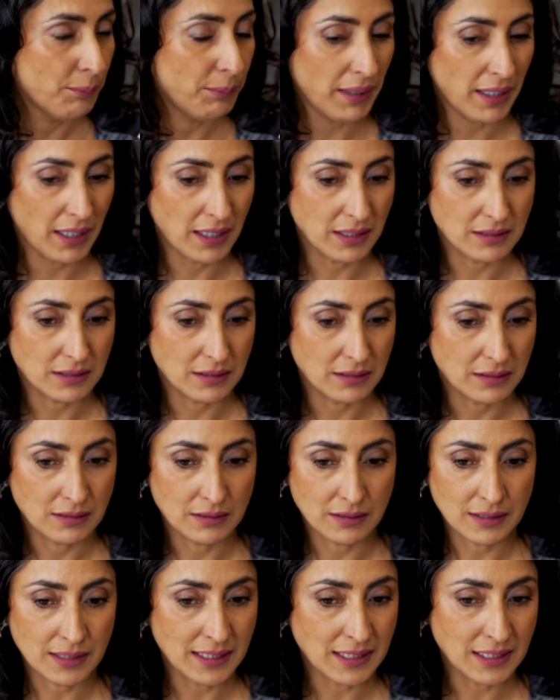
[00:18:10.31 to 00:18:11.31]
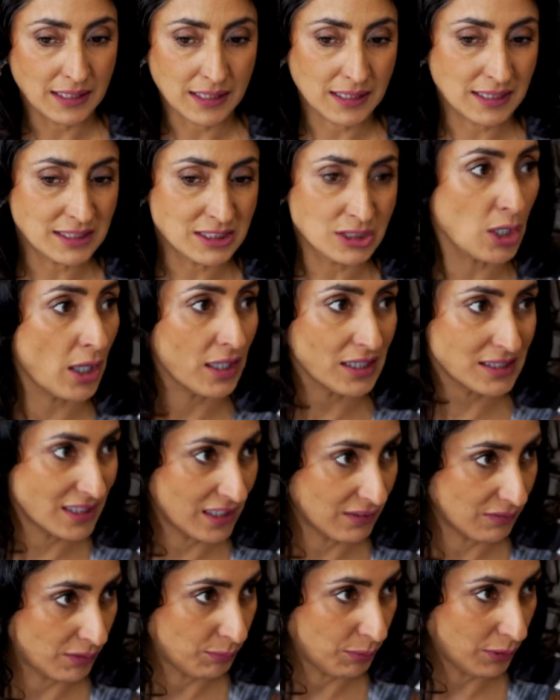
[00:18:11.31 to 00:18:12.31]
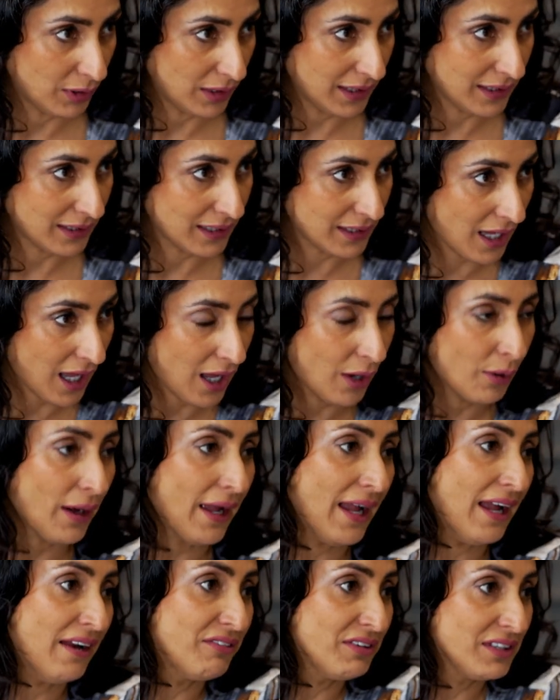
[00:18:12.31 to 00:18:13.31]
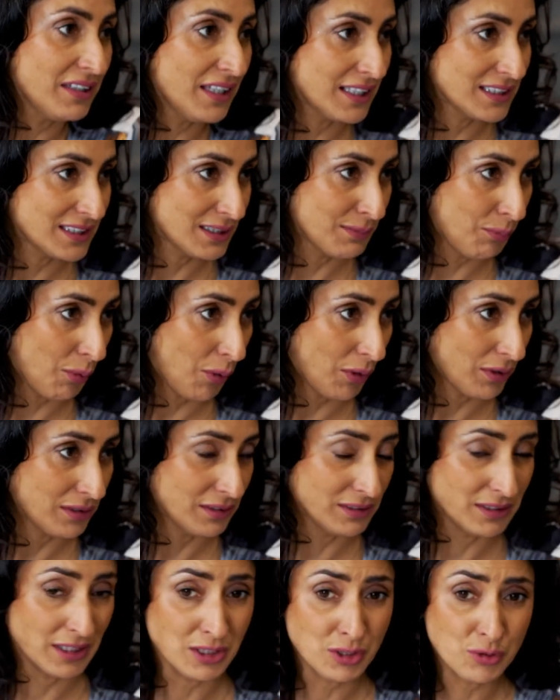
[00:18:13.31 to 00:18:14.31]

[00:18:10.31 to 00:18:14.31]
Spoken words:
but it's not a silver bullet, and how everything is important?